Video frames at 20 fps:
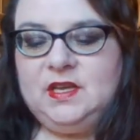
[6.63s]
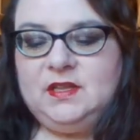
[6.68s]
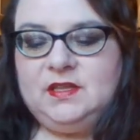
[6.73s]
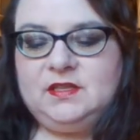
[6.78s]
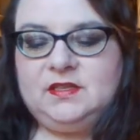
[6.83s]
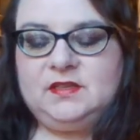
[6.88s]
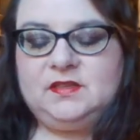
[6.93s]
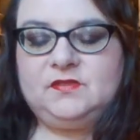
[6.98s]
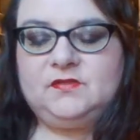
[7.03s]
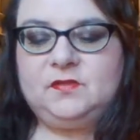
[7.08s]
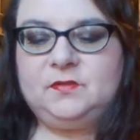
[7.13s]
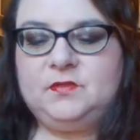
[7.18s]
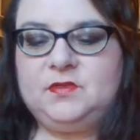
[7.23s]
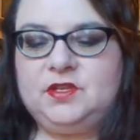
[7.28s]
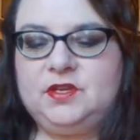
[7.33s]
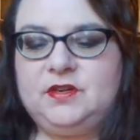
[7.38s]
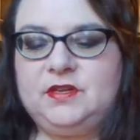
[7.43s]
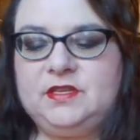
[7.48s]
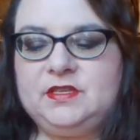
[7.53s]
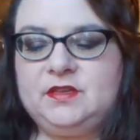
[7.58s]
This is from
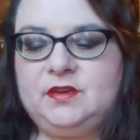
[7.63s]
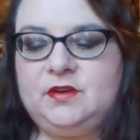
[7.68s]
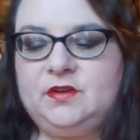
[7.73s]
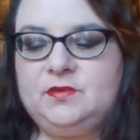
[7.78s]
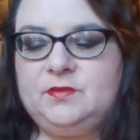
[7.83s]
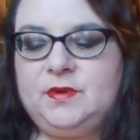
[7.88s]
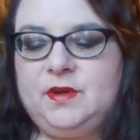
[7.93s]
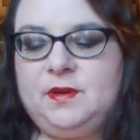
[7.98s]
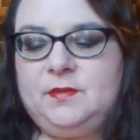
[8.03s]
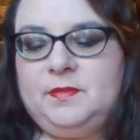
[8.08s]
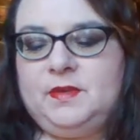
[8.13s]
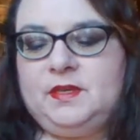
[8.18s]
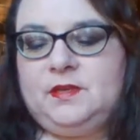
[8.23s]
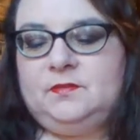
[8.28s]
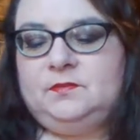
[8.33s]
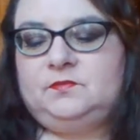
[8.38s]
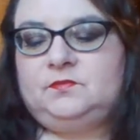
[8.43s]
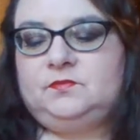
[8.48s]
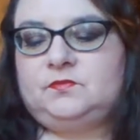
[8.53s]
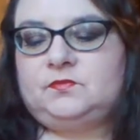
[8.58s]
Jerry's Artarama.